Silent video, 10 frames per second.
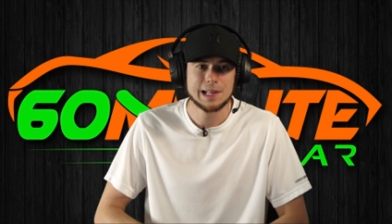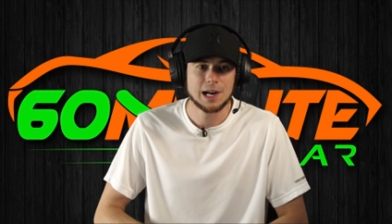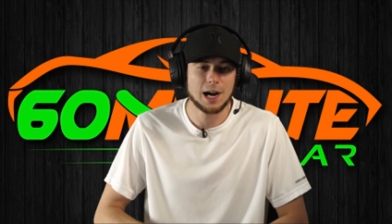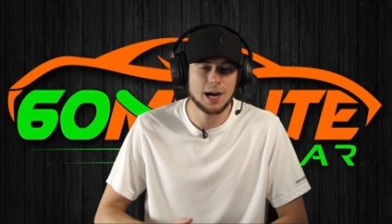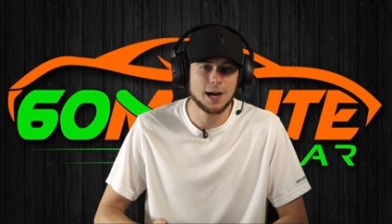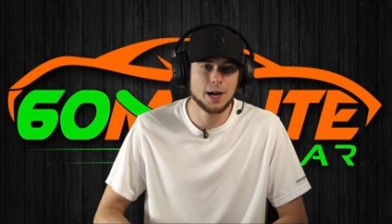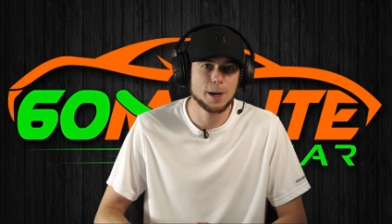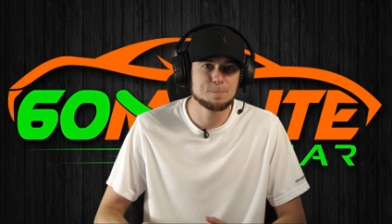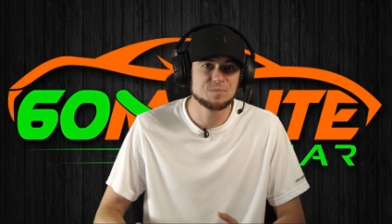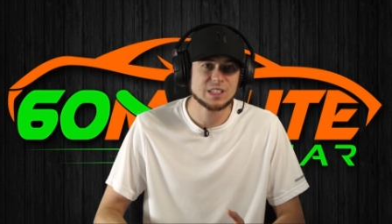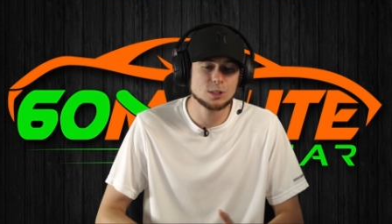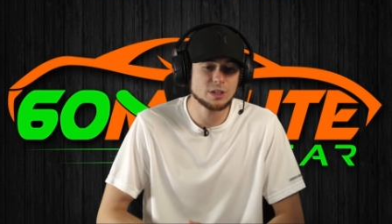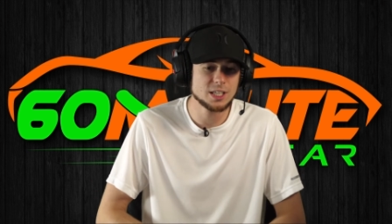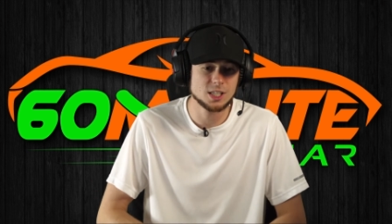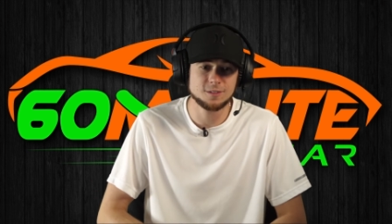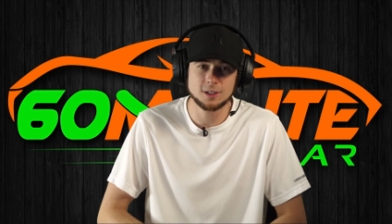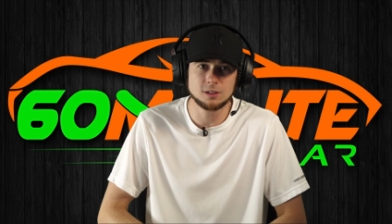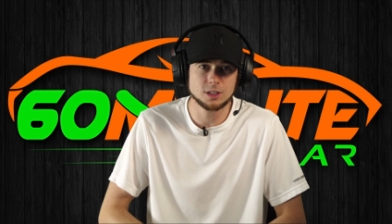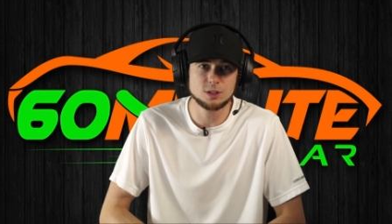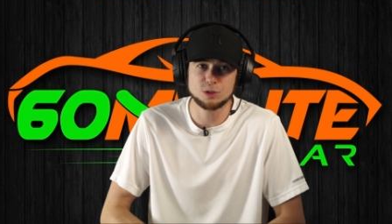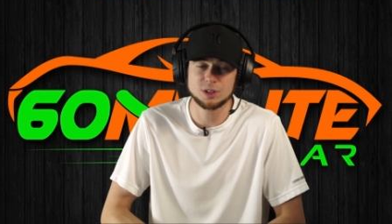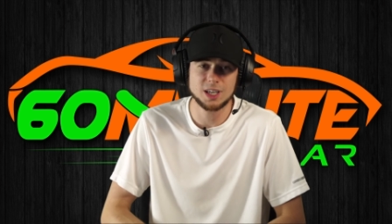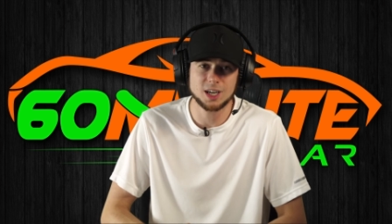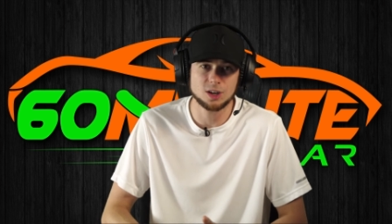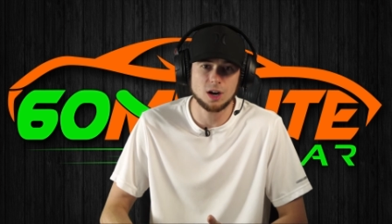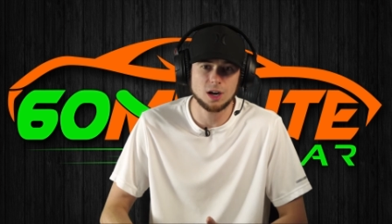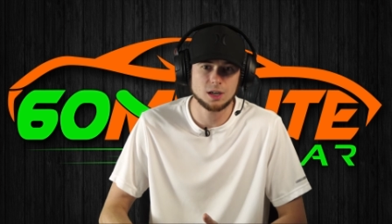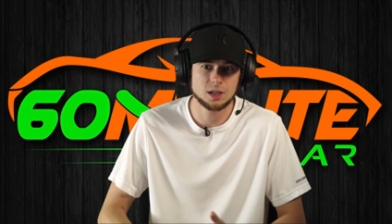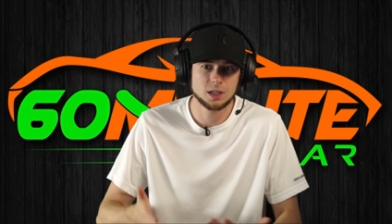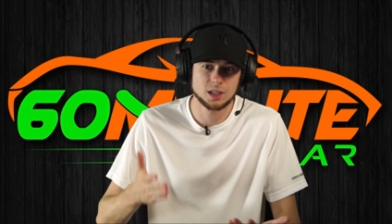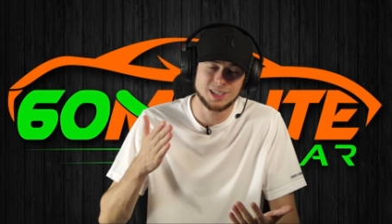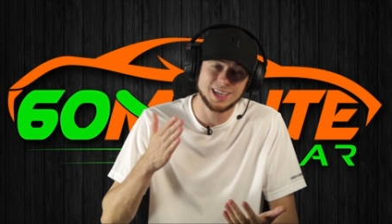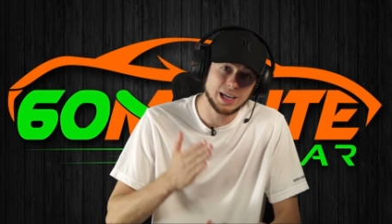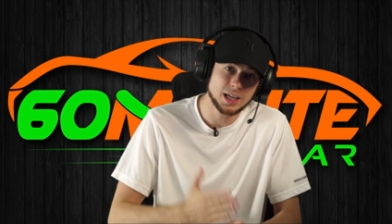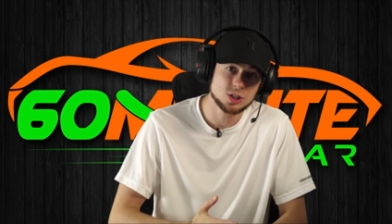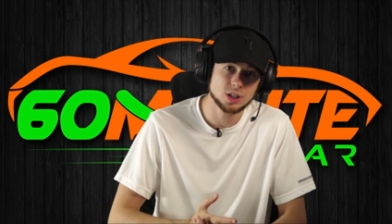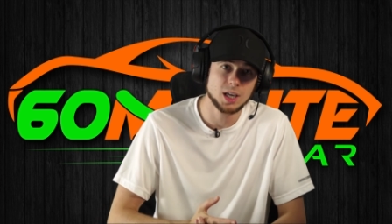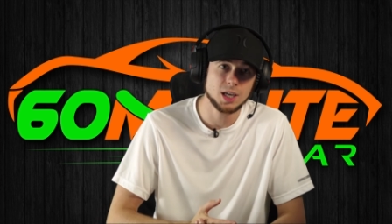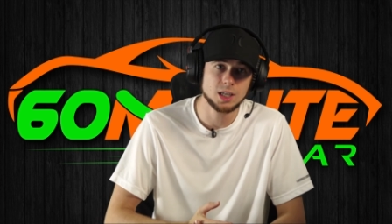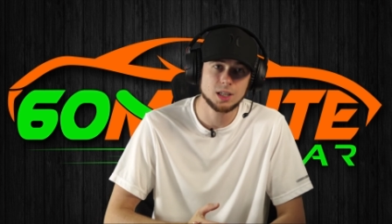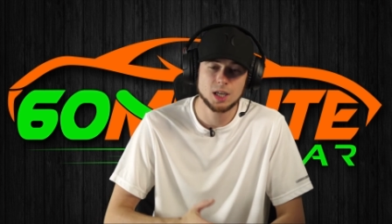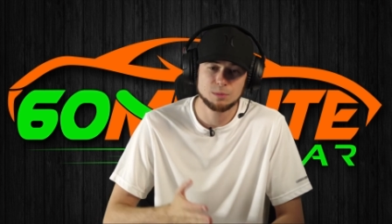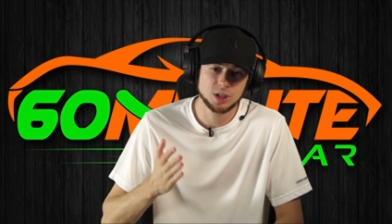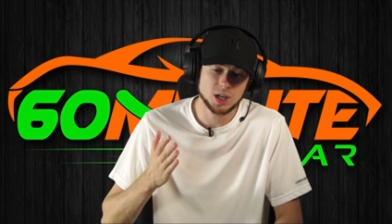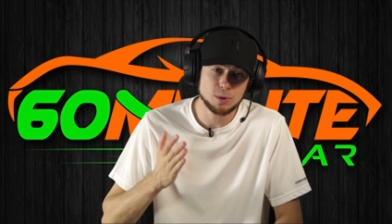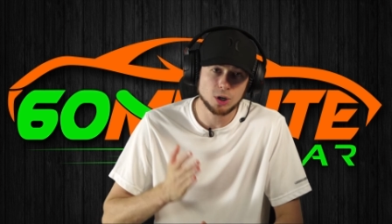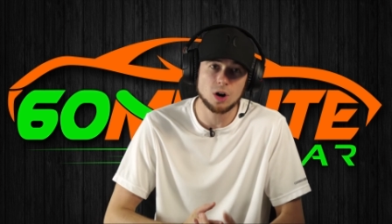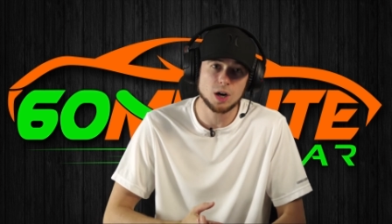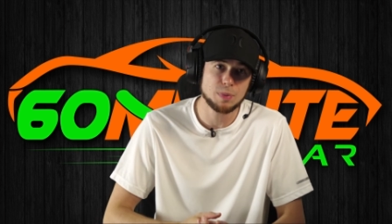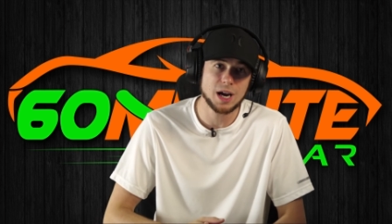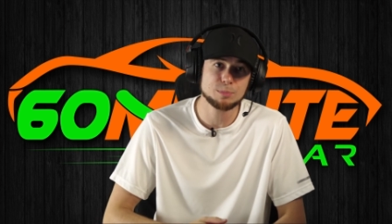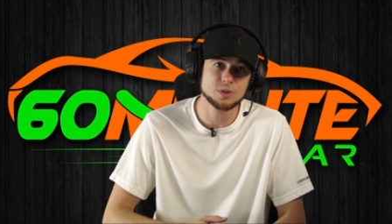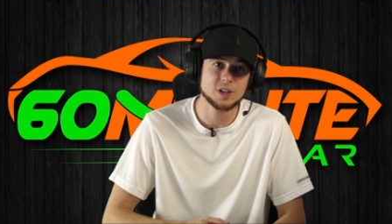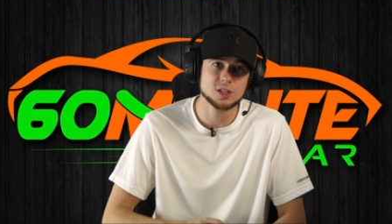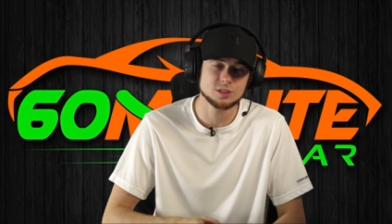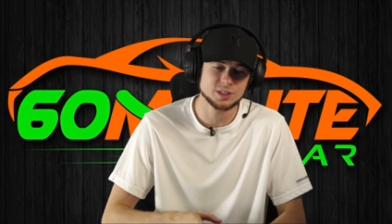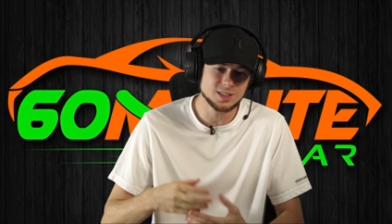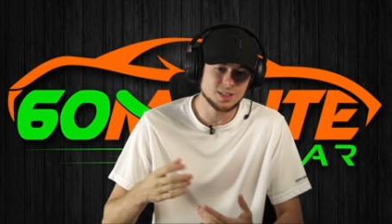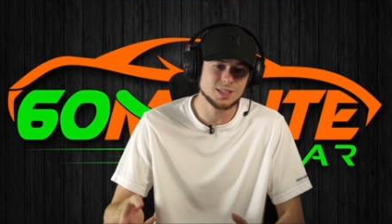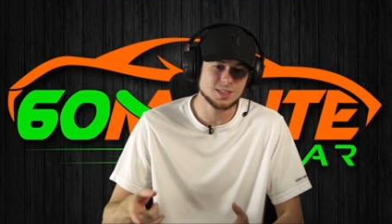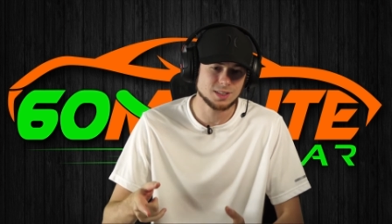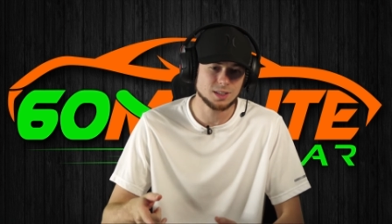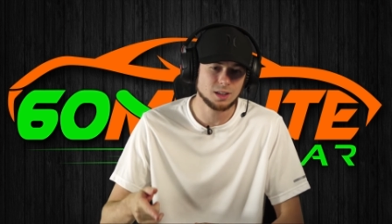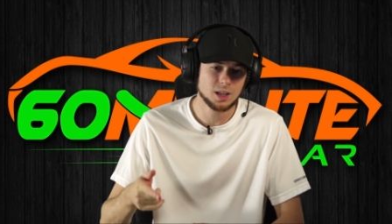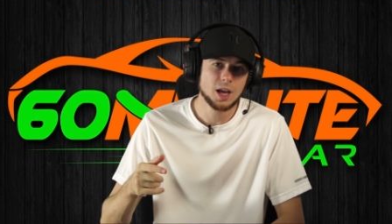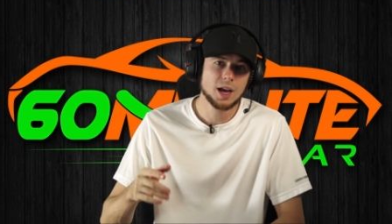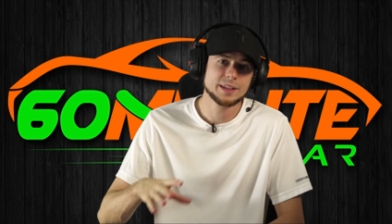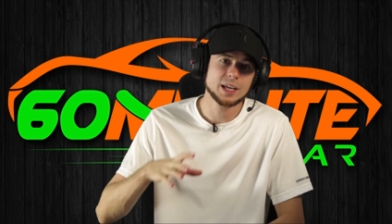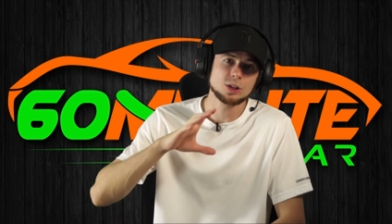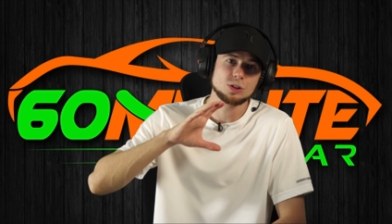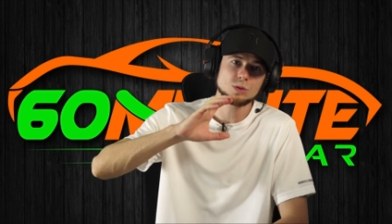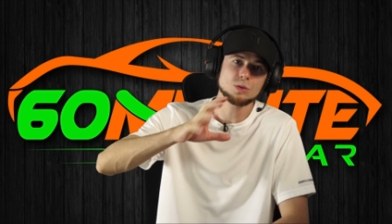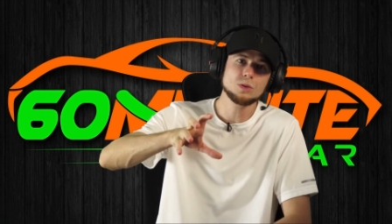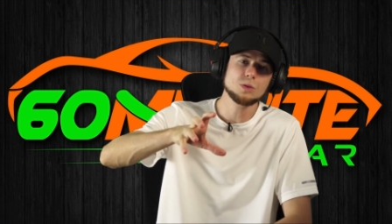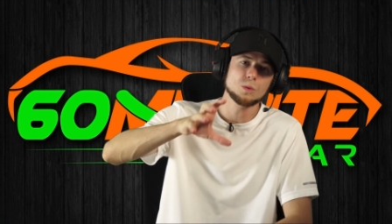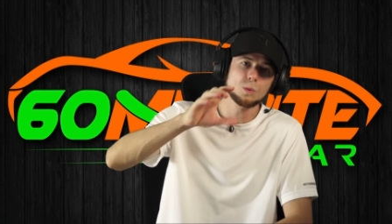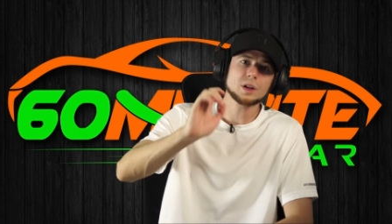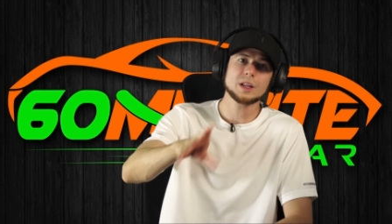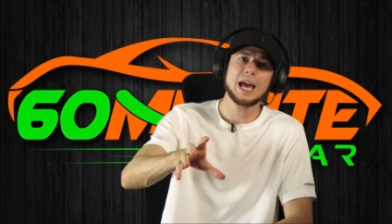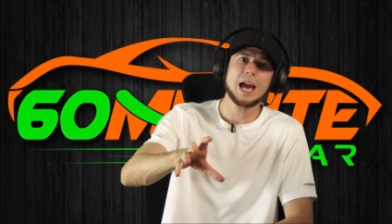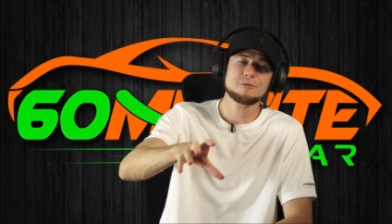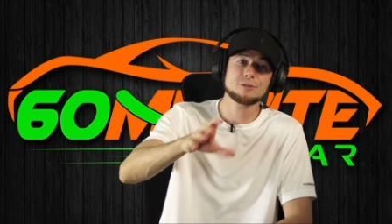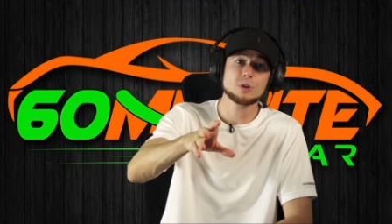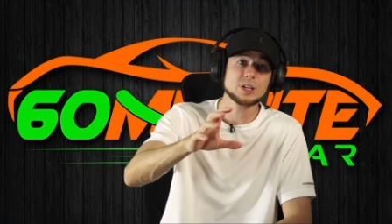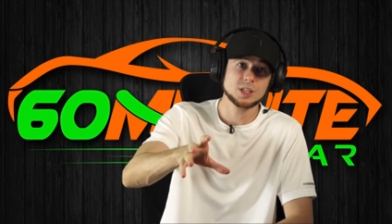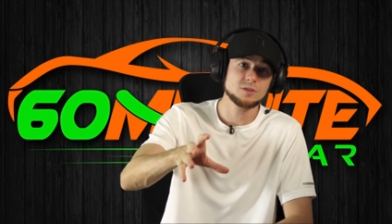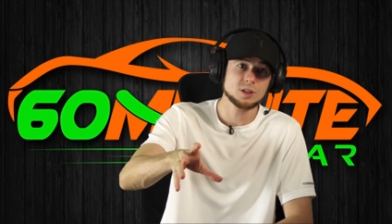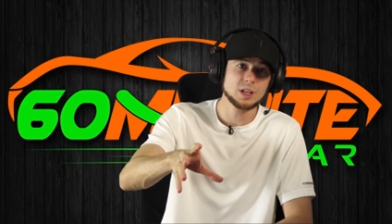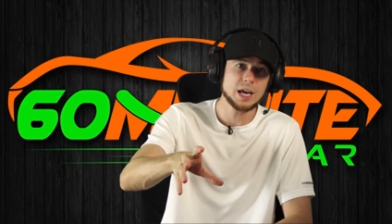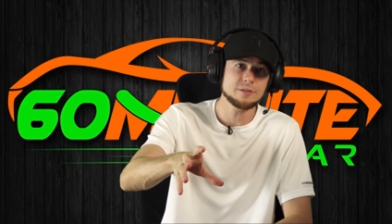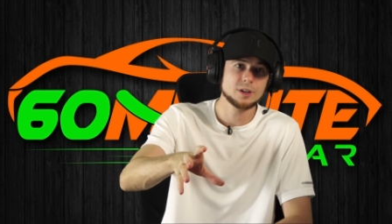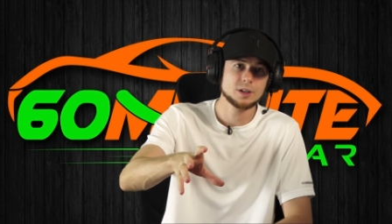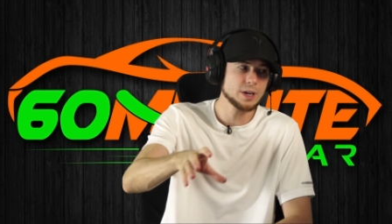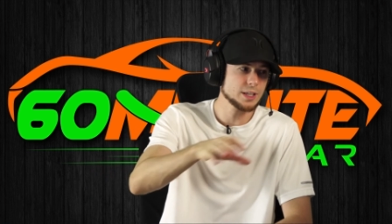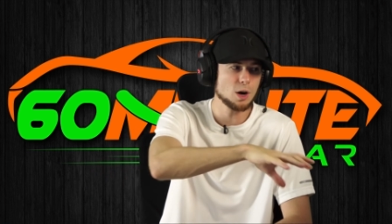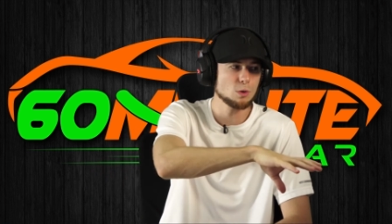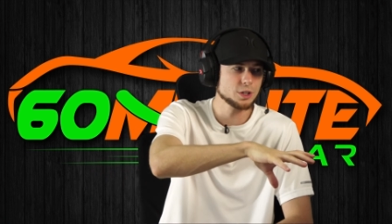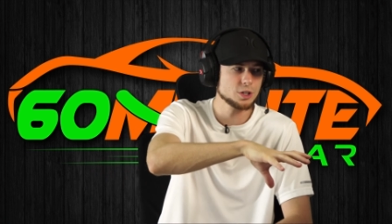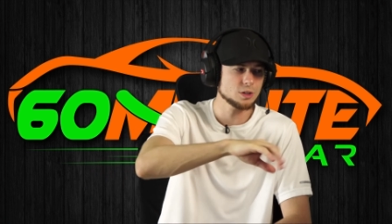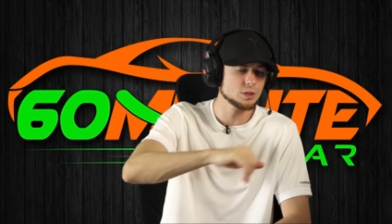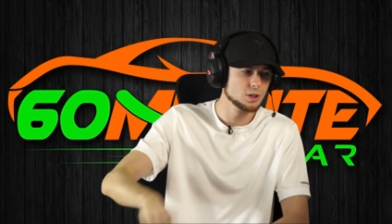Um, so guys, if you're looking to get a car, get educated, become a car buying professional. This is a skill that you will have for rest of your life, right? How old are you?